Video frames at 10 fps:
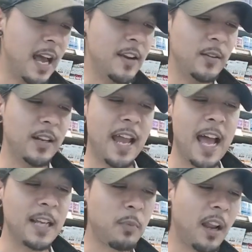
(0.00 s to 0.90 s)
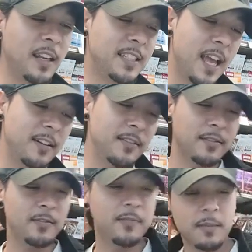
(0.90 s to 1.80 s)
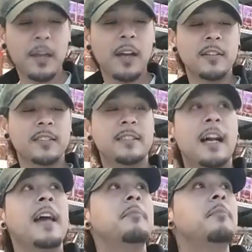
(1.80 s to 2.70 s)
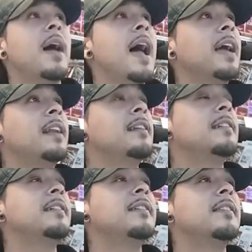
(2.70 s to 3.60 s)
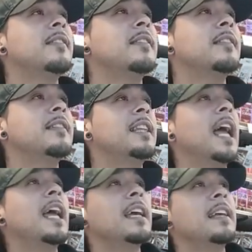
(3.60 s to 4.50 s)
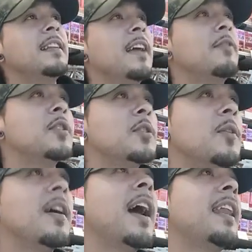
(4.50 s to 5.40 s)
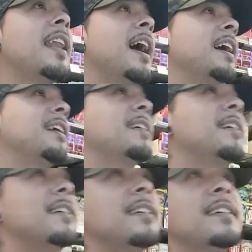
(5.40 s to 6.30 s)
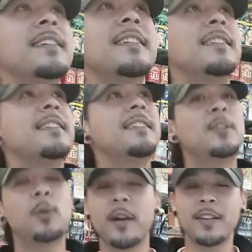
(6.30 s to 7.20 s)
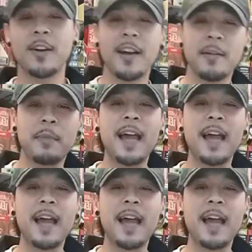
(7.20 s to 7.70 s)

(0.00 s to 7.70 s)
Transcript: know the last probably 10 females I done bagged, they for sure had like 20 or up body